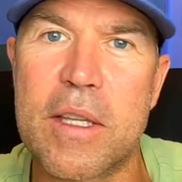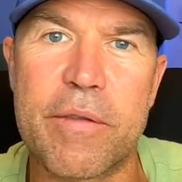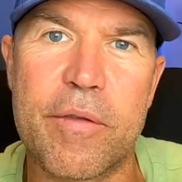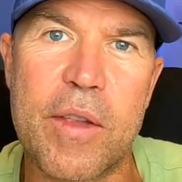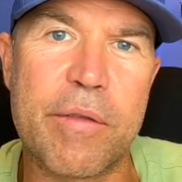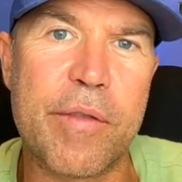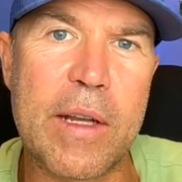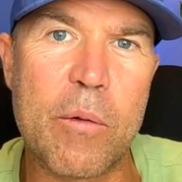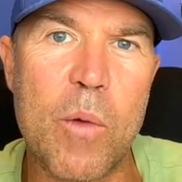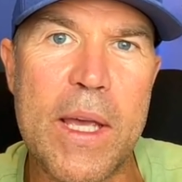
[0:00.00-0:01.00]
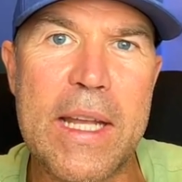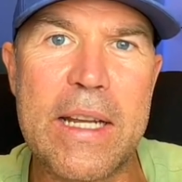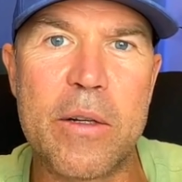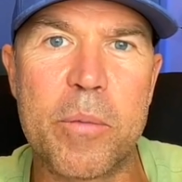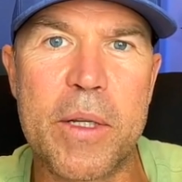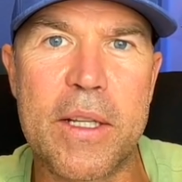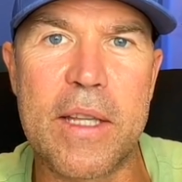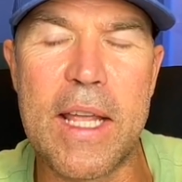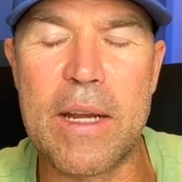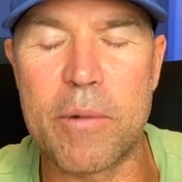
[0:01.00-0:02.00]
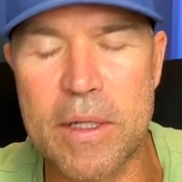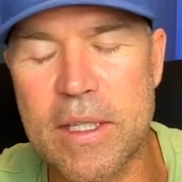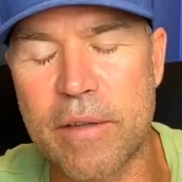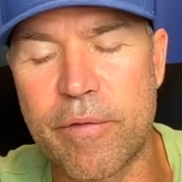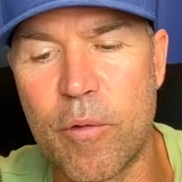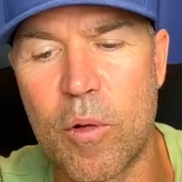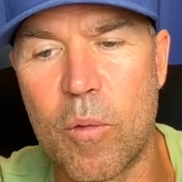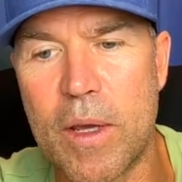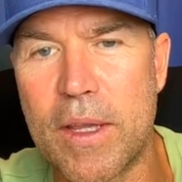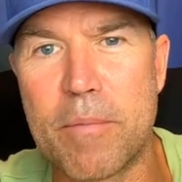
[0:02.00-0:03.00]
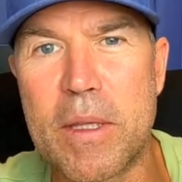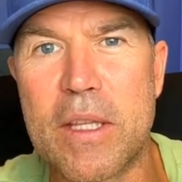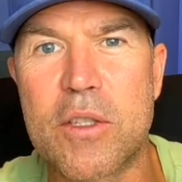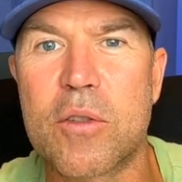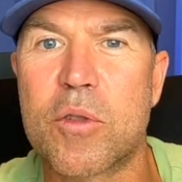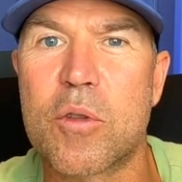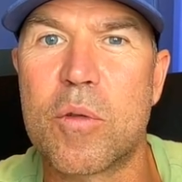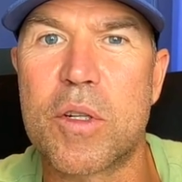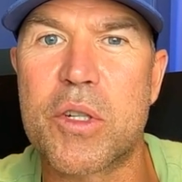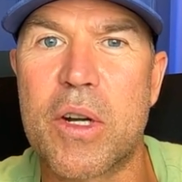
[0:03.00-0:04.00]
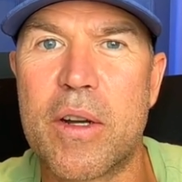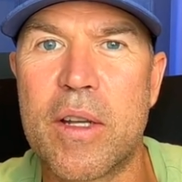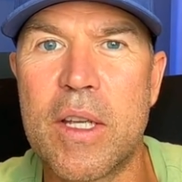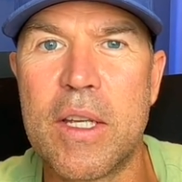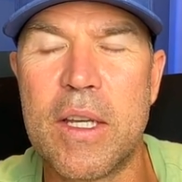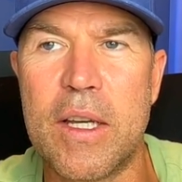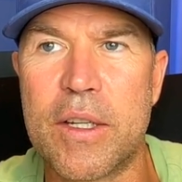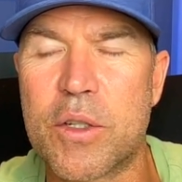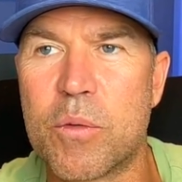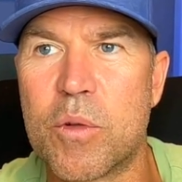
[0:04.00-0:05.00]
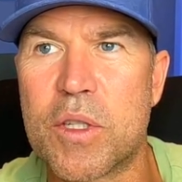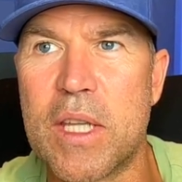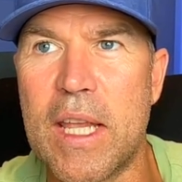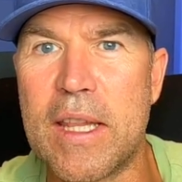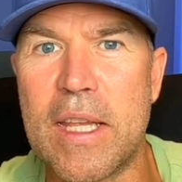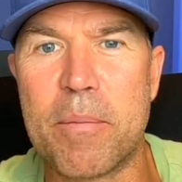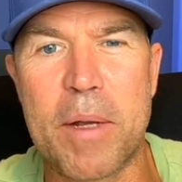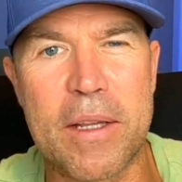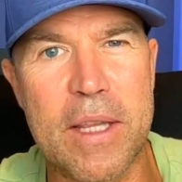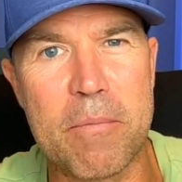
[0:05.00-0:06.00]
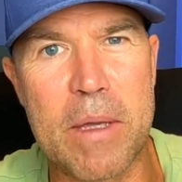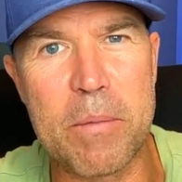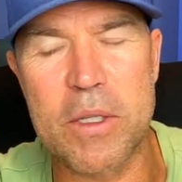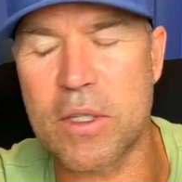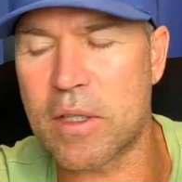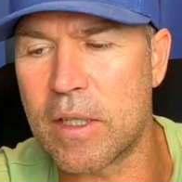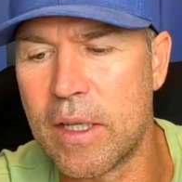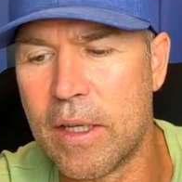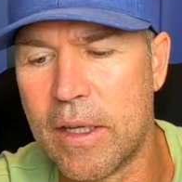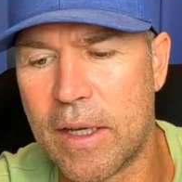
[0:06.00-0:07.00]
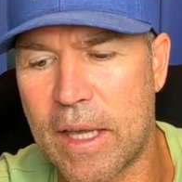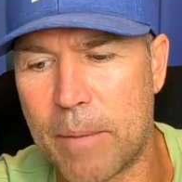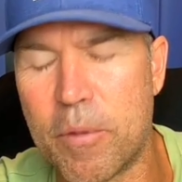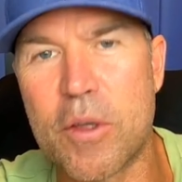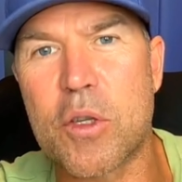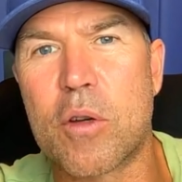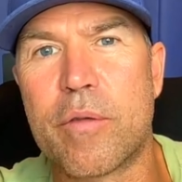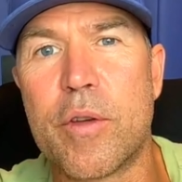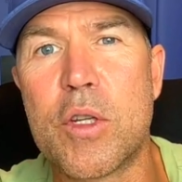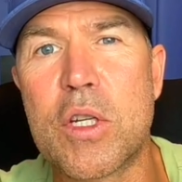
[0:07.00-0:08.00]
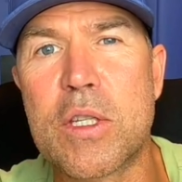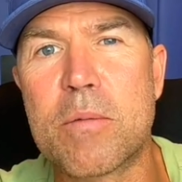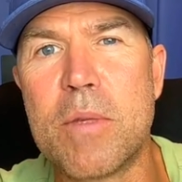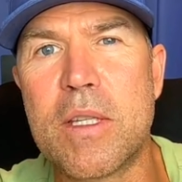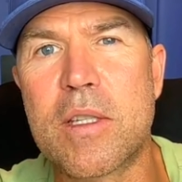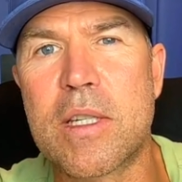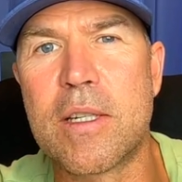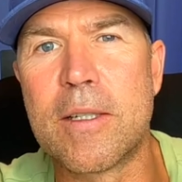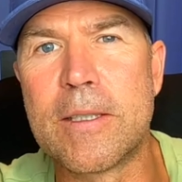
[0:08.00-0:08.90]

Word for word: They, they fell away a little bit at the end. When I say fall away, I mean they still scored a try uh, towards the end there. But I think maybe just a couple of those conversions missed.